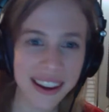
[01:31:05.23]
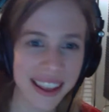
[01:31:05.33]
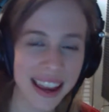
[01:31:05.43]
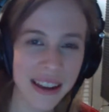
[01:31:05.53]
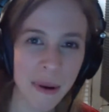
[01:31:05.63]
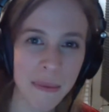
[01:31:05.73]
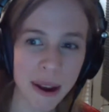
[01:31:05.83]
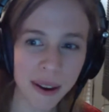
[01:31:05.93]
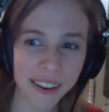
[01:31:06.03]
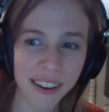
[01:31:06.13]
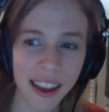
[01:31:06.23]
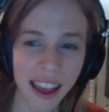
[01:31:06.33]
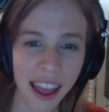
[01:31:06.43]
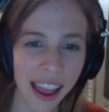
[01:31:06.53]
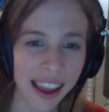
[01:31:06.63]
Hanna Barbera,
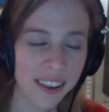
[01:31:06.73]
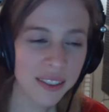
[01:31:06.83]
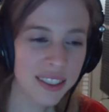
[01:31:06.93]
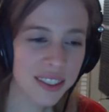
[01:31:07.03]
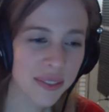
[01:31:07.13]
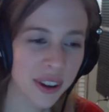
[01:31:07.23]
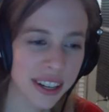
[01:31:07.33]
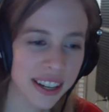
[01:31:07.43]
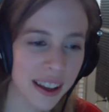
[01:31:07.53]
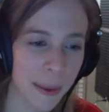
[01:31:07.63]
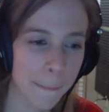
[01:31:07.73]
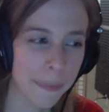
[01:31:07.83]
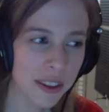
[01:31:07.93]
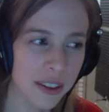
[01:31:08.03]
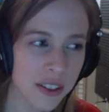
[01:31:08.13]
and it was just very,
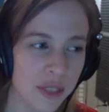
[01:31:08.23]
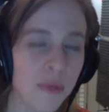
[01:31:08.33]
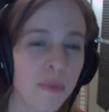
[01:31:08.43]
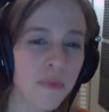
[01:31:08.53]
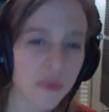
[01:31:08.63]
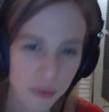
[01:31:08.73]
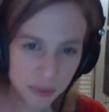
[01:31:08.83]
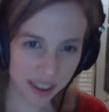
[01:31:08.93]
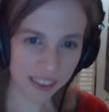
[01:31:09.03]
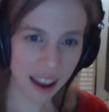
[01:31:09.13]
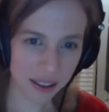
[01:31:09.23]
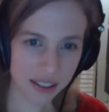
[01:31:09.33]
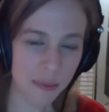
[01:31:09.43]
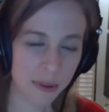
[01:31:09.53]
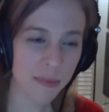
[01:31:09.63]
just from from the
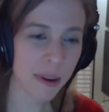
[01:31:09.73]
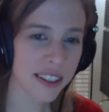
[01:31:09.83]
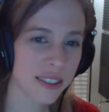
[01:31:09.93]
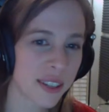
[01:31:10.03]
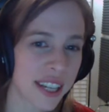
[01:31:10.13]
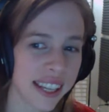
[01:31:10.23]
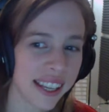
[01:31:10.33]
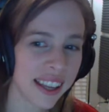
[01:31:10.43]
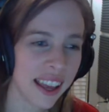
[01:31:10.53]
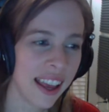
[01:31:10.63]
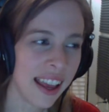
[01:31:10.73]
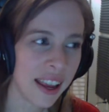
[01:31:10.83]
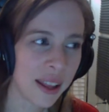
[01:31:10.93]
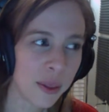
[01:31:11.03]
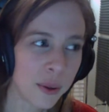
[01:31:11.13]
outside perspective looking in,
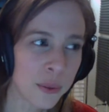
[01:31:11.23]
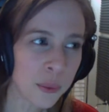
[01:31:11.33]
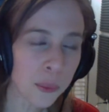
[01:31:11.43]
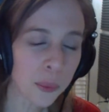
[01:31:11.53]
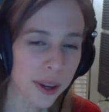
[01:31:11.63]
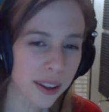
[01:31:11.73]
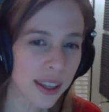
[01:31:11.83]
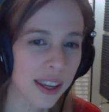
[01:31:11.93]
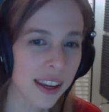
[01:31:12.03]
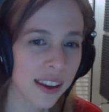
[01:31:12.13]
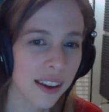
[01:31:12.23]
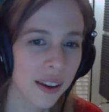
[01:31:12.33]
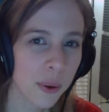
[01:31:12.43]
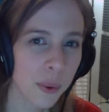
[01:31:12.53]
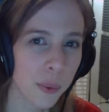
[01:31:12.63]
it looked really
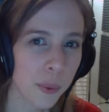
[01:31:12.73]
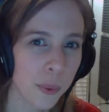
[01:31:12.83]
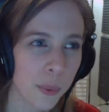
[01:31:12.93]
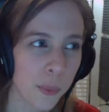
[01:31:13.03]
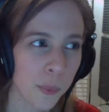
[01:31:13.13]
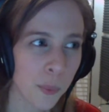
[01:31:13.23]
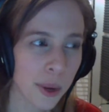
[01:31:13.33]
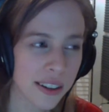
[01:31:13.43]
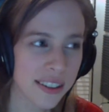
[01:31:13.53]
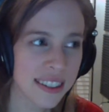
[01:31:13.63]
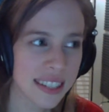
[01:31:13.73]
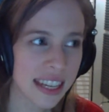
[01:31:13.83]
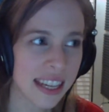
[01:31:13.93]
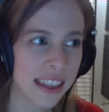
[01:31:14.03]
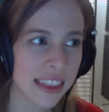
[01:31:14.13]
weird
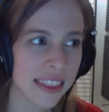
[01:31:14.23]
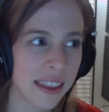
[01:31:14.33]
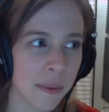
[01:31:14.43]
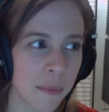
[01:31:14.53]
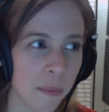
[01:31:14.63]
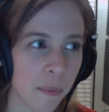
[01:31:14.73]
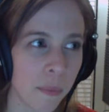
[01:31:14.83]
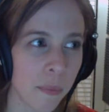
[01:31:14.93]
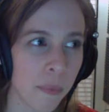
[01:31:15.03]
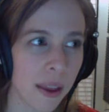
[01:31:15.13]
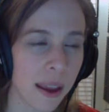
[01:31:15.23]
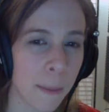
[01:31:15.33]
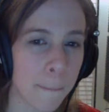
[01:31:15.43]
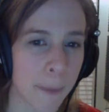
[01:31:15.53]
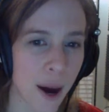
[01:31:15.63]
seeing them in a
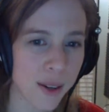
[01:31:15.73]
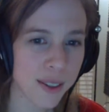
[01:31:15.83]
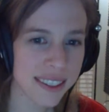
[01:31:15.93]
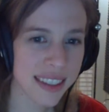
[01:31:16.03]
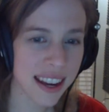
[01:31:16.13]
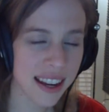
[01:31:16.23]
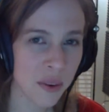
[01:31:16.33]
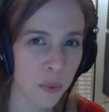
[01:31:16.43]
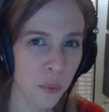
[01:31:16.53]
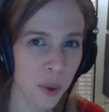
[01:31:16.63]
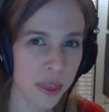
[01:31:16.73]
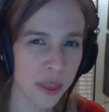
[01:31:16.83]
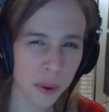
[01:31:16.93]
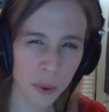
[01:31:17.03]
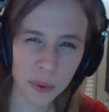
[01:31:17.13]
modern setting with
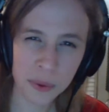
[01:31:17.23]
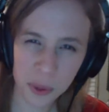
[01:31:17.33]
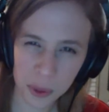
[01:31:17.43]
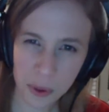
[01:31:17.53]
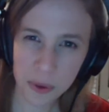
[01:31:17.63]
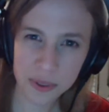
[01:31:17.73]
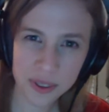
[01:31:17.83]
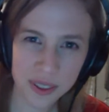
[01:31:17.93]
their old clothes.